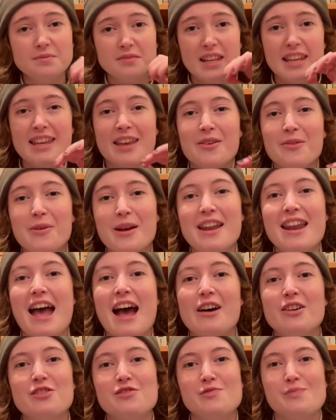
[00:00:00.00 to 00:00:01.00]
it went
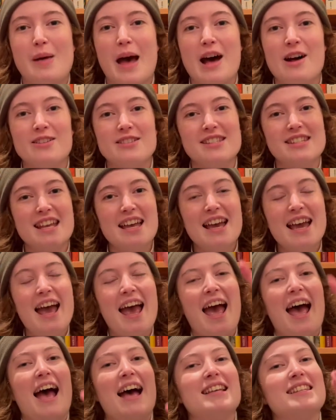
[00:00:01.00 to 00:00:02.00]
out of bounds
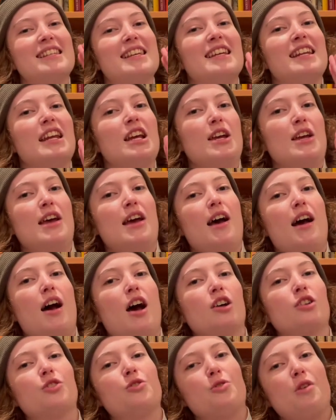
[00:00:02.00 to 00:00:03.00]
as in
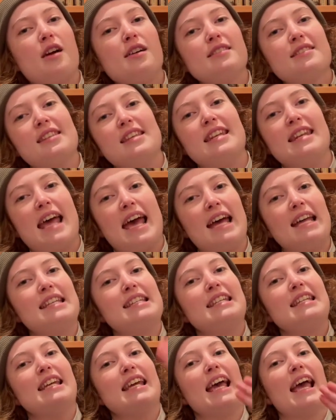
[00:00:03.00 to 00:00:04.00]
across the
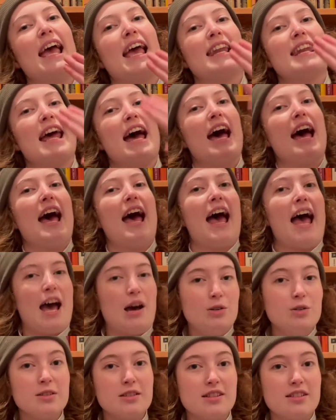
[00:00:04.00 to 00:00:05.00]
net and
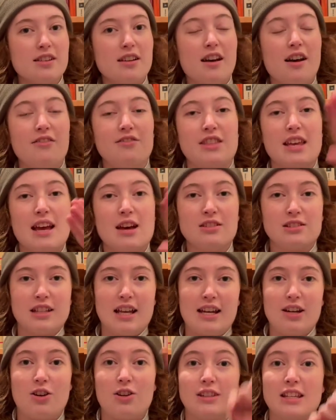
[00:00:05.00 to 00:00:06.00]
out of the
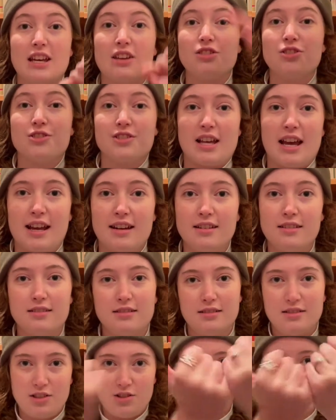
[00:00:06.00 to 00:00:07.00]
outline on the other side.
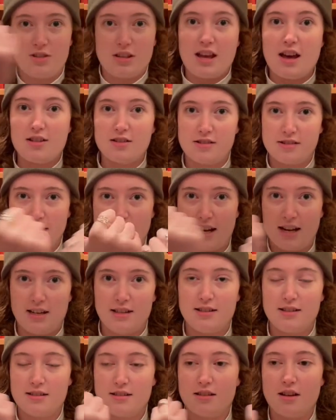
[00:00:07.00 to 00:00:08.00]
So the other
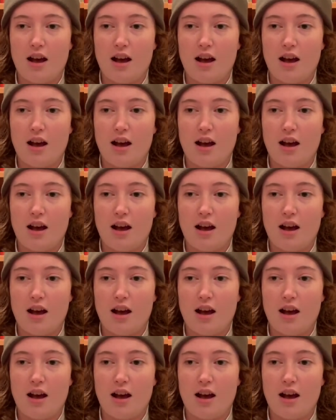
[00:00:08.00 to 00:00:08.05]
side's